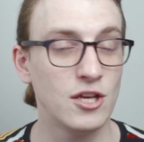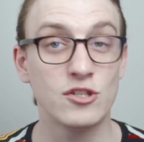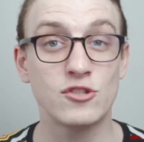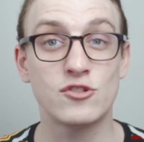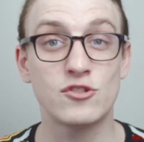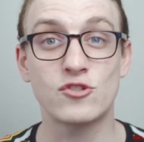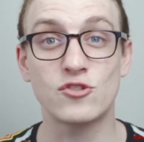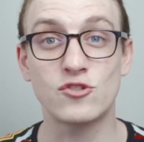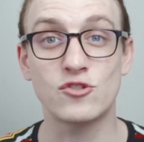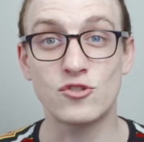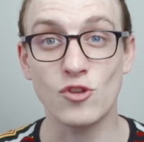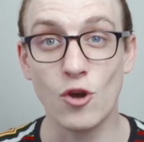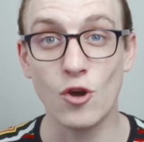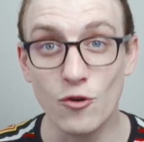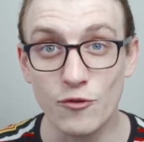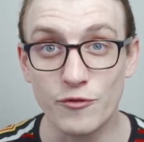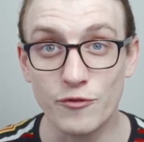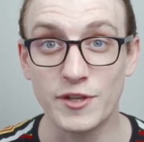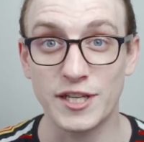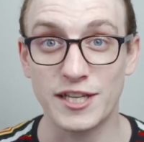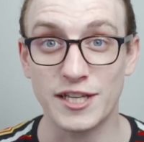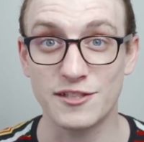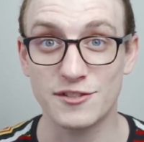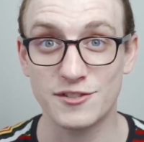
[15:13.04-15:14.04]

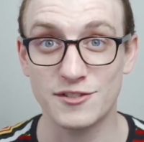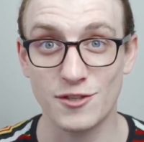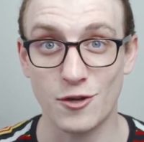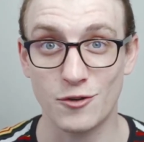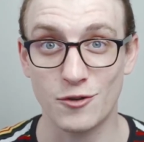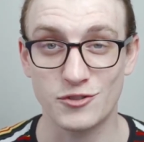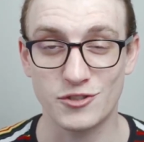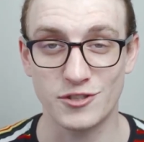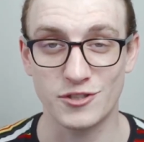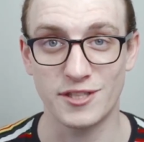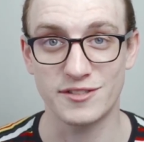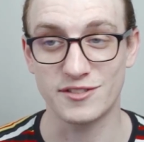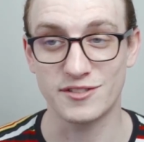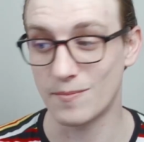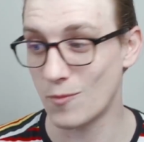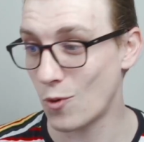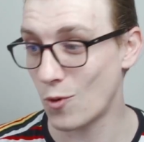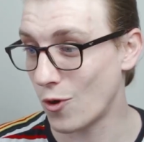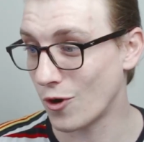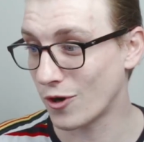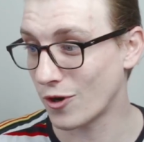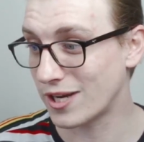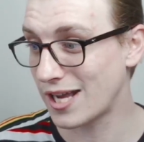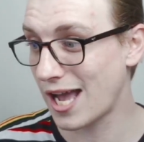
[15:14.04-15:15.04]
Soviet socialism
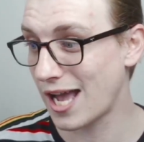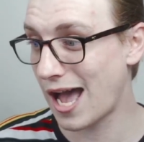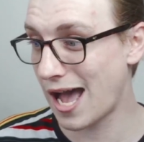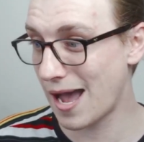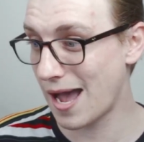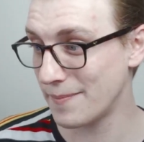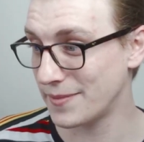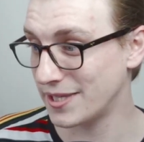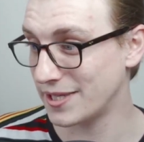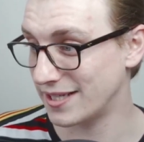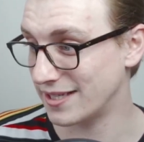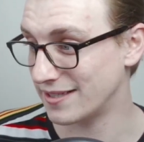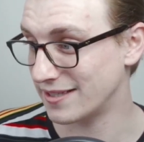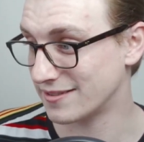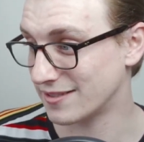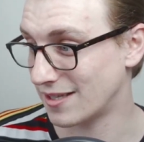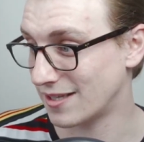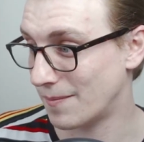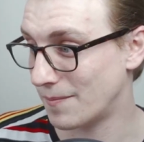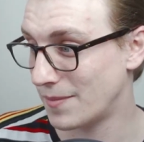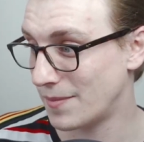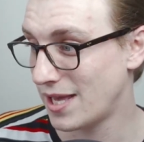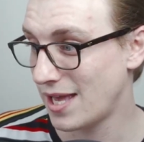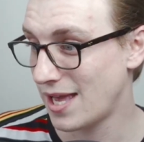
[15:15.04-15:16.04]
or
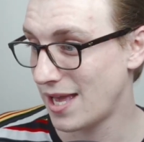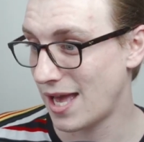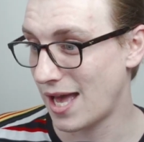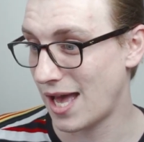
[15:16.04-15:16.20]
communism.